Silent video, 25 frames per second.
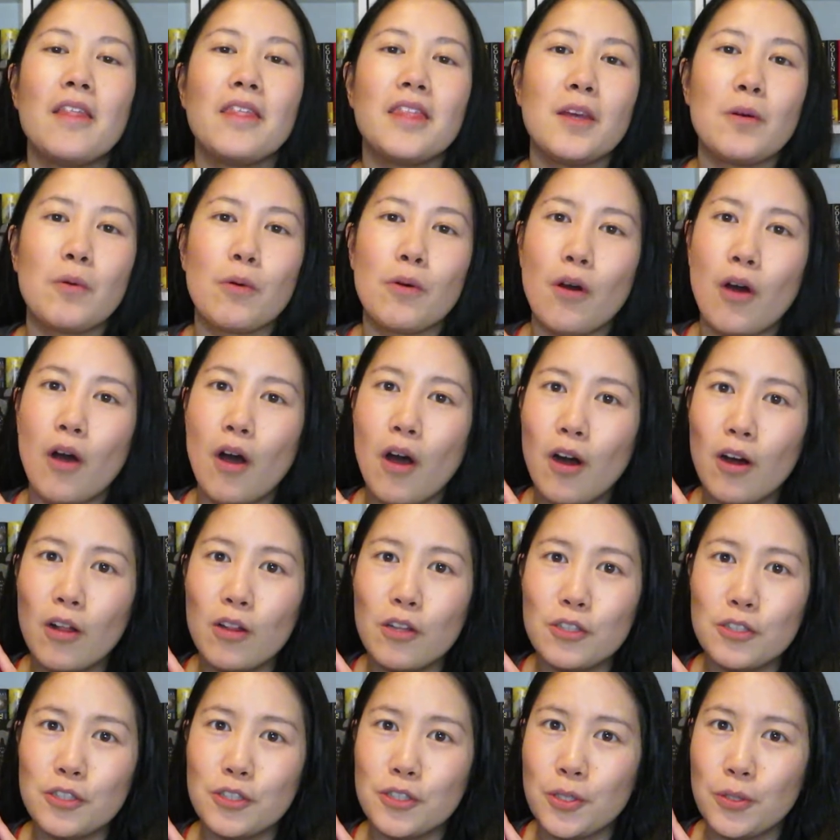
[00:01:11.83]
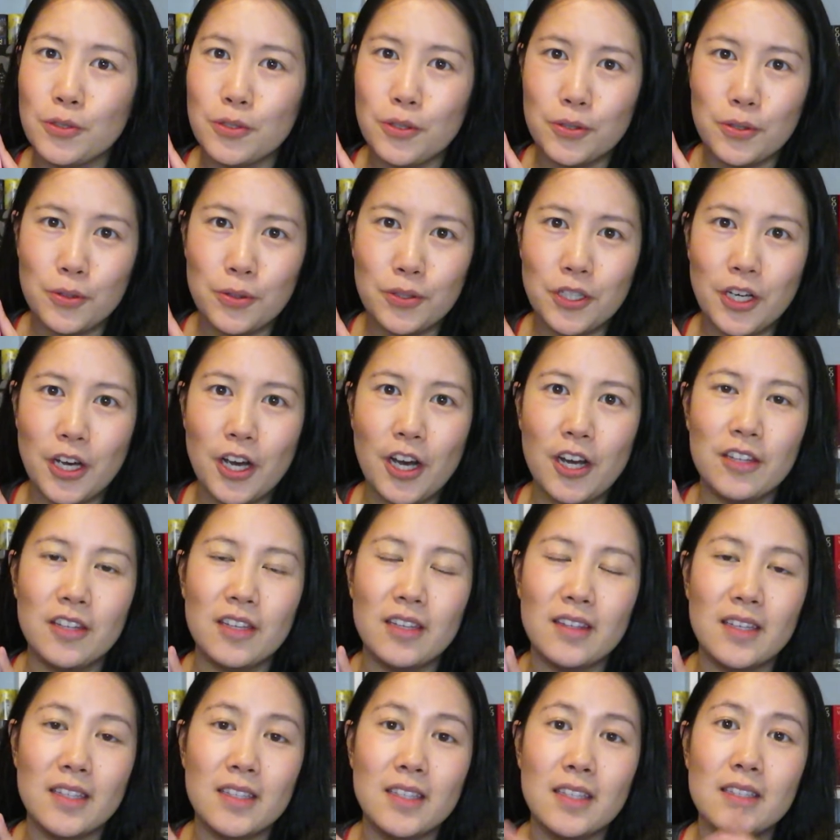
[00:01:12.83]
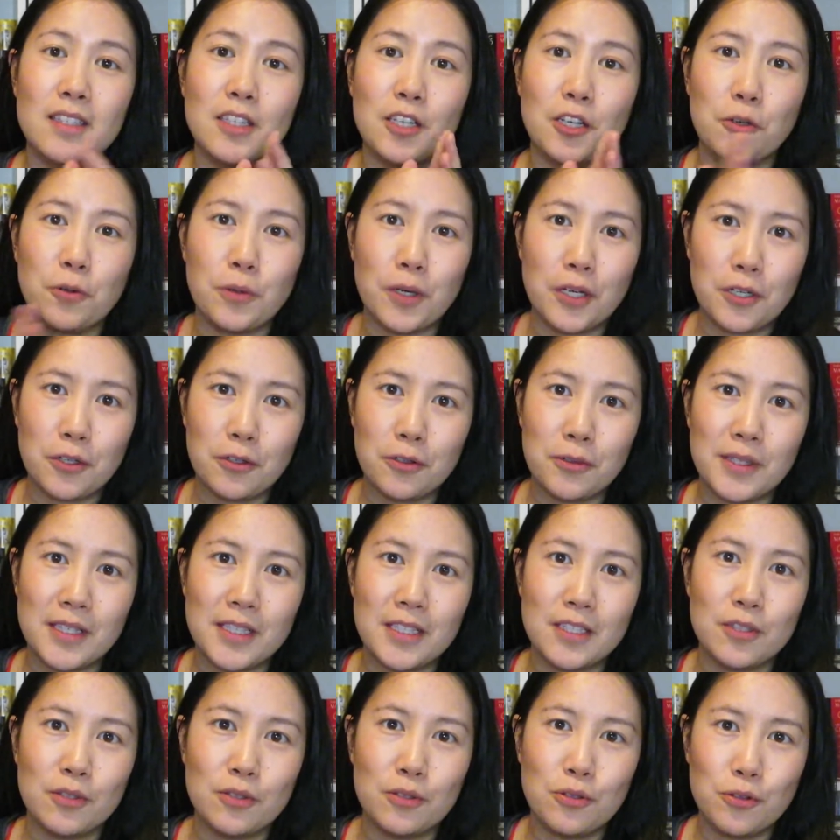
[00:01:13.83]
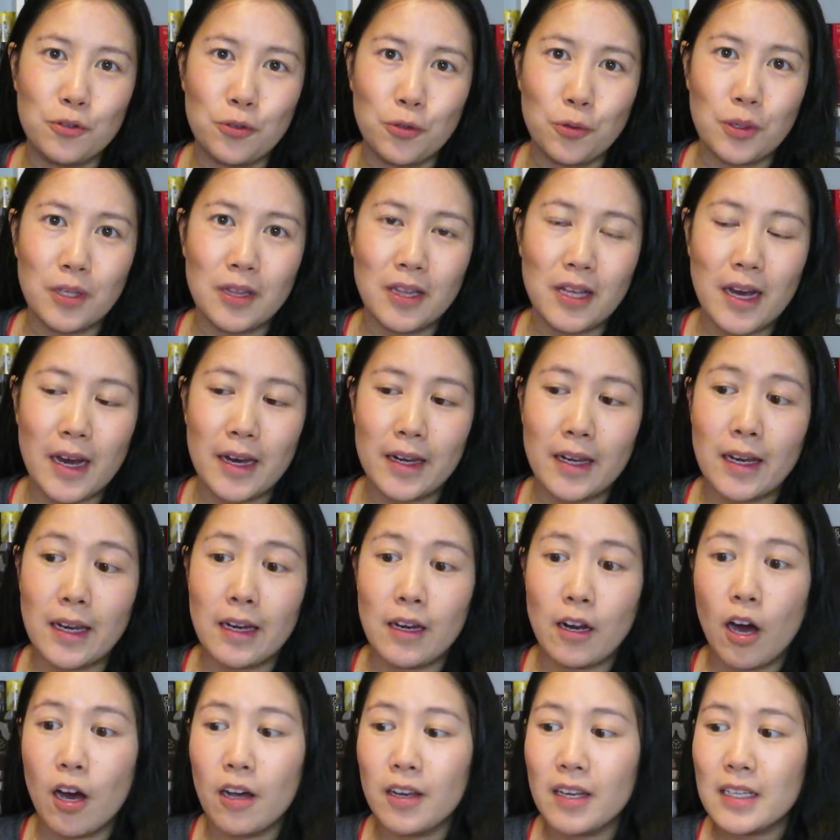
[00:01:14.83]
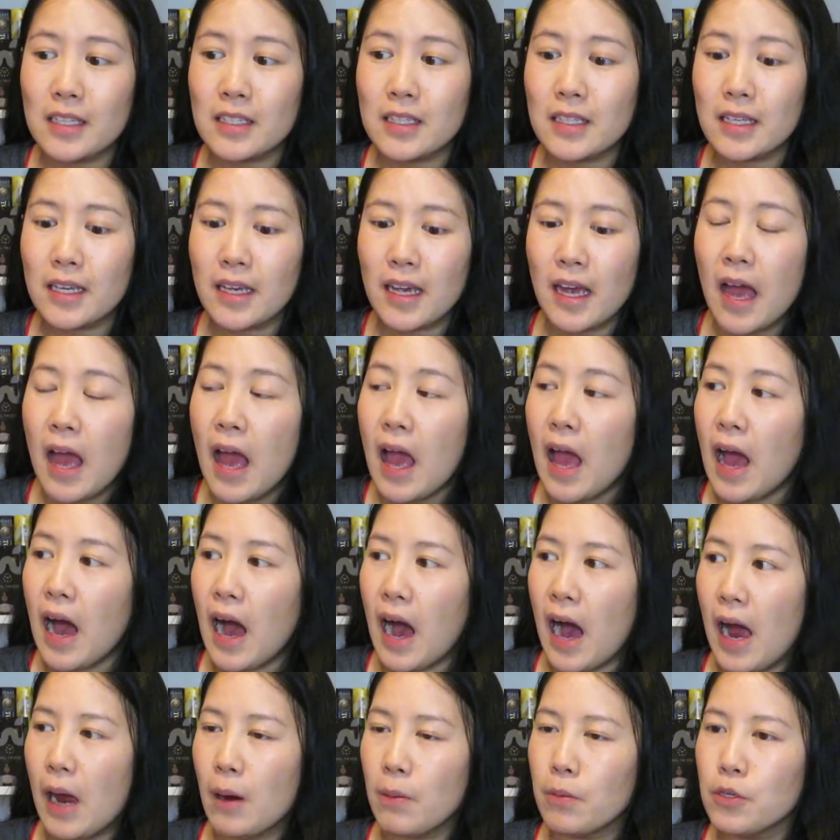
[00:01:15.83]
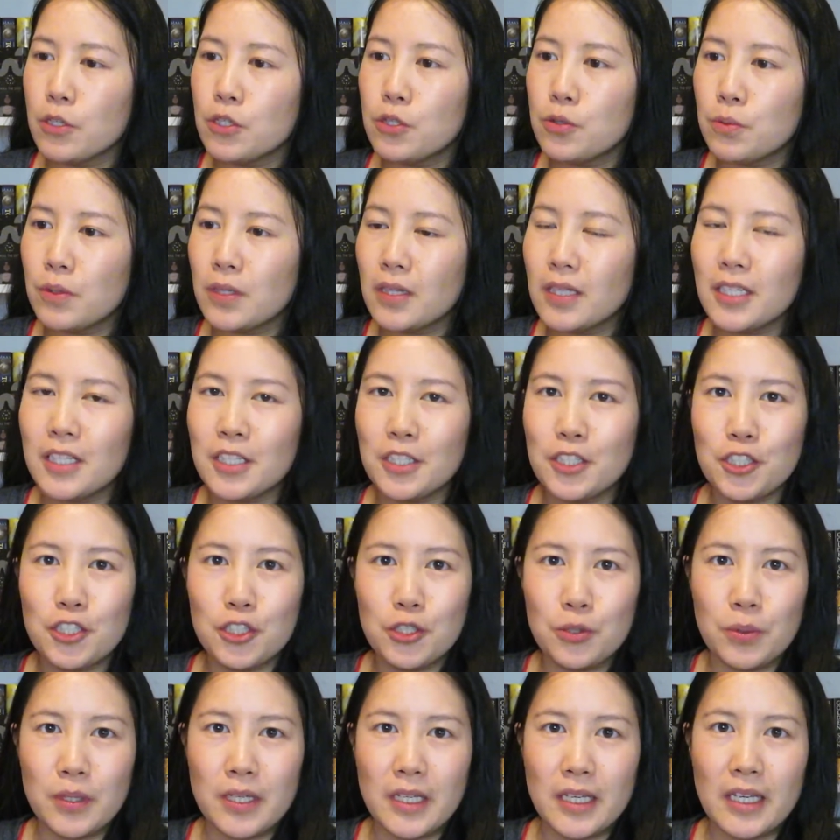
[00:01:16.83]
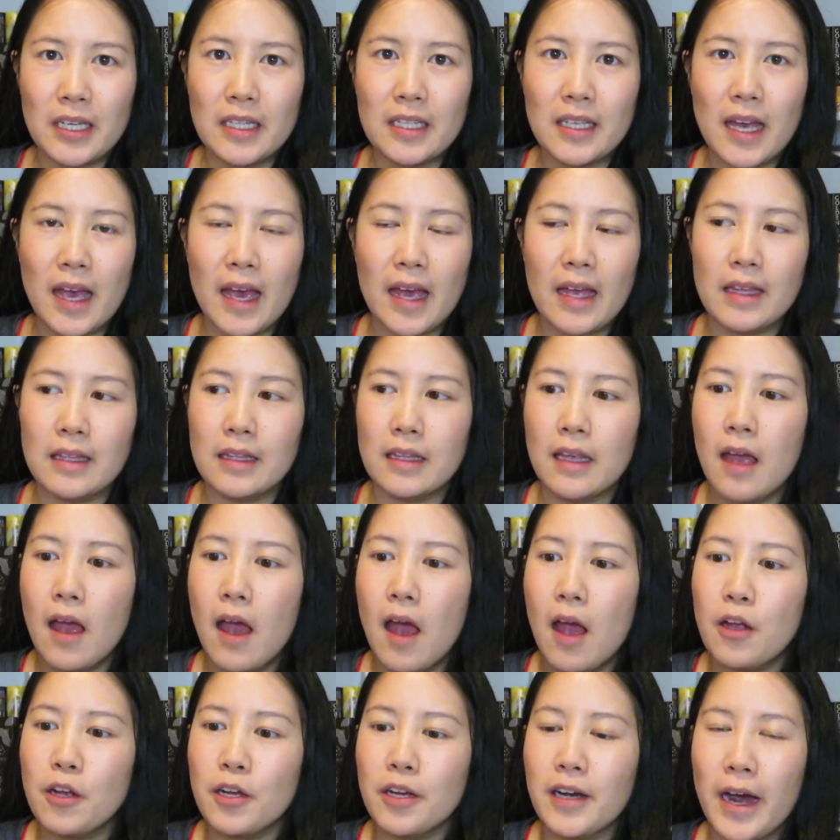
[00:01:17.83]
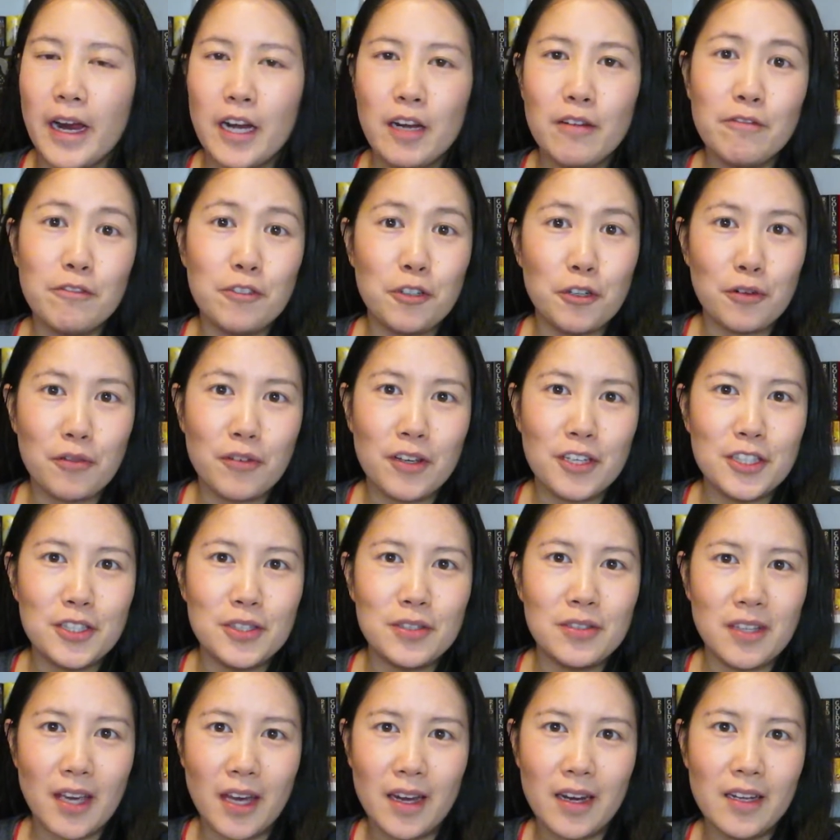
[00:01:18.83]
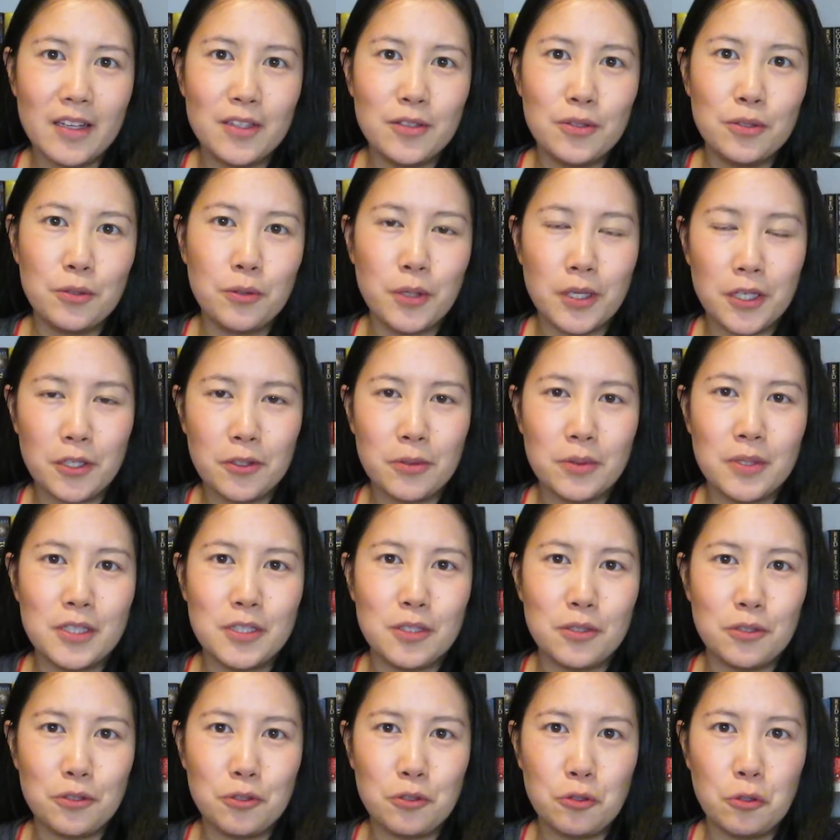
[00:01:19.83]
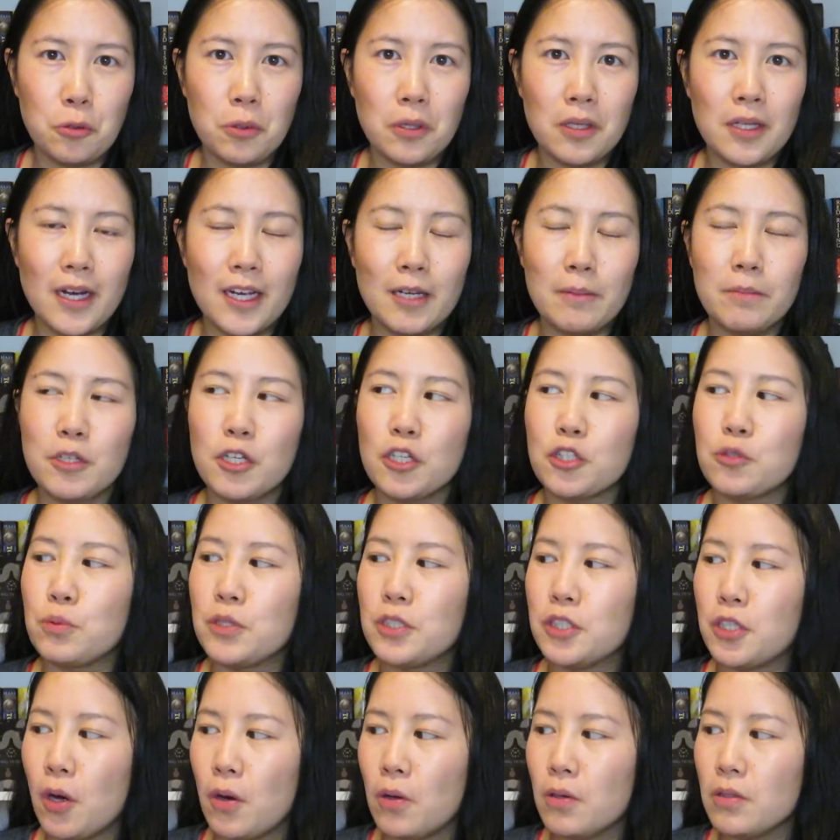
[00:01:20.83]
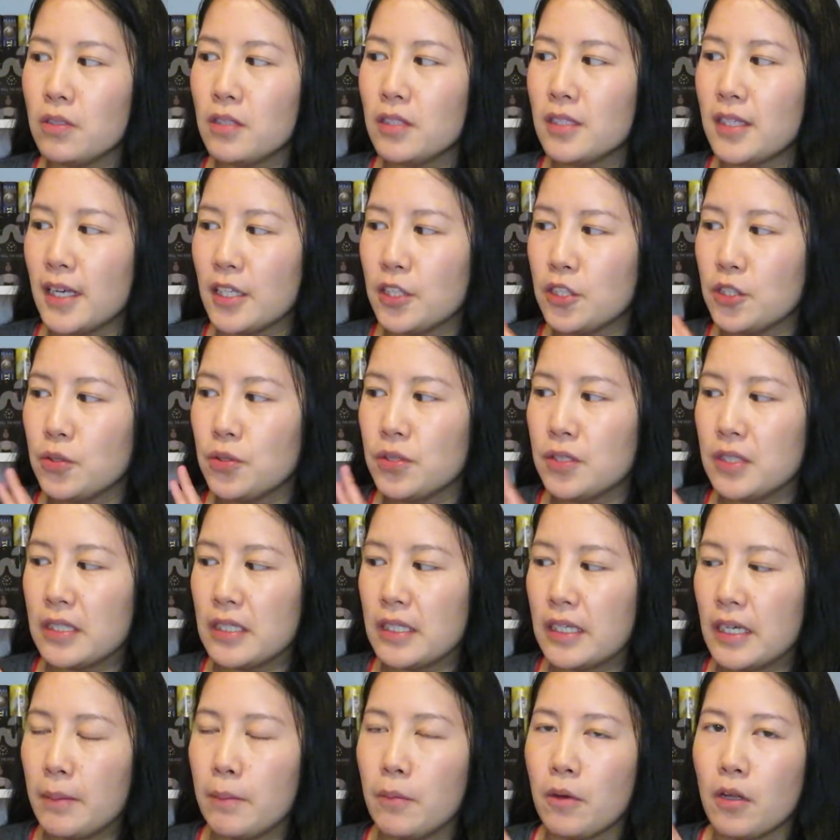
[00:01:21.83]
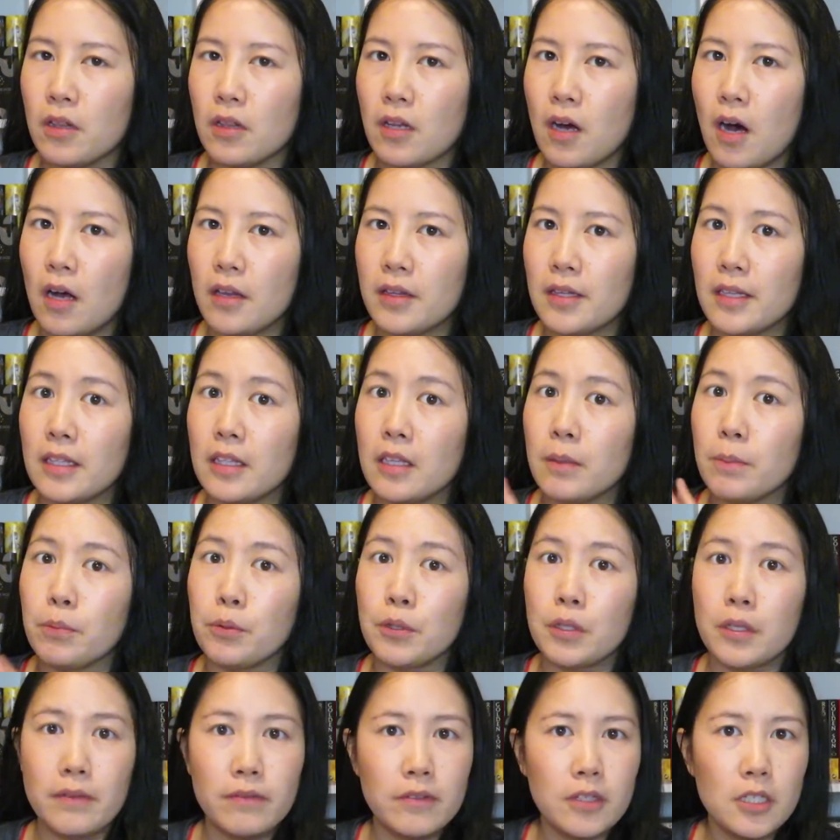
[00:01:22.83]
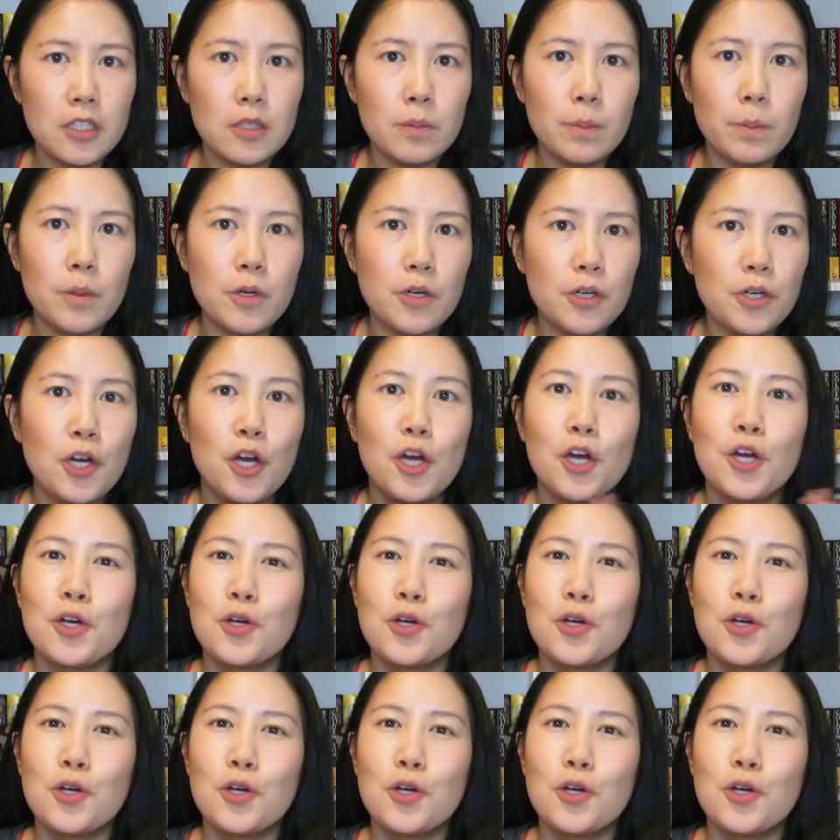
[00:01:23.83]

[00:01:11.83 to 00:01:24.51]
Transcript: They were all so good. This is Gregory's storyline, and honestly, I was really intrigued and kind of nervous to get into Gregory's storyline because we don't get to see him a lot in the previous book.